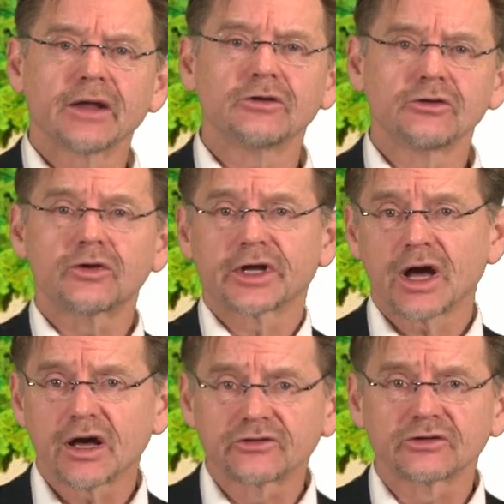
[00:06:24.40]
you can
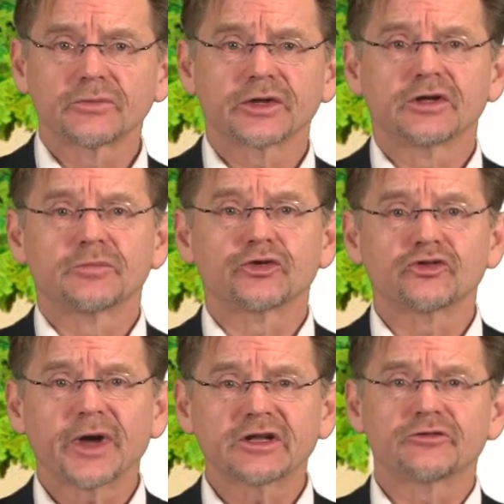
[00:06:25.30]
ask whether the
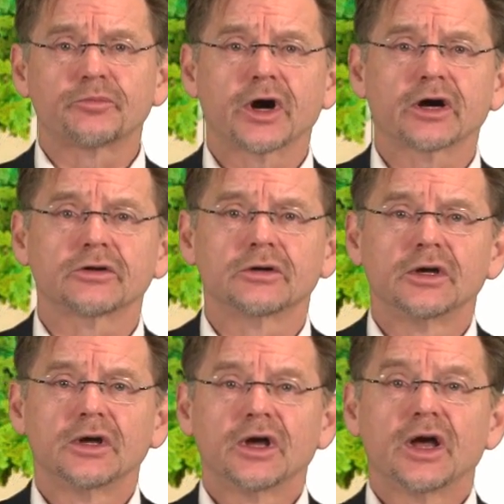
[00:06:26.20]
prospective partner
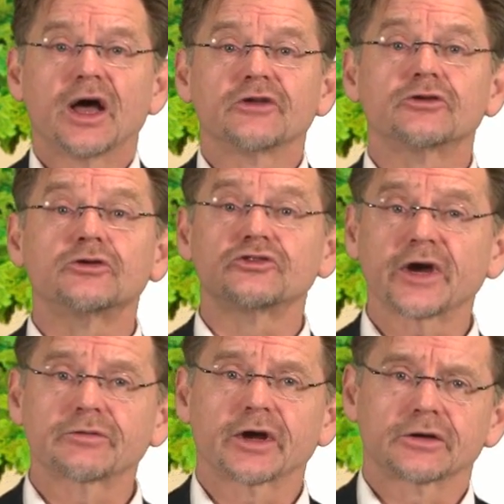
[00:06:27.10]
has a good
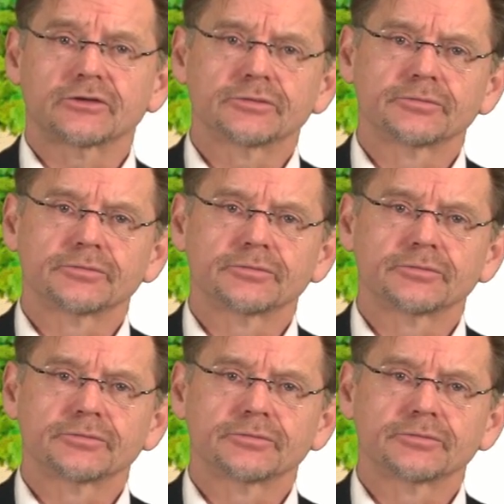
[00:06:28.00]
track record,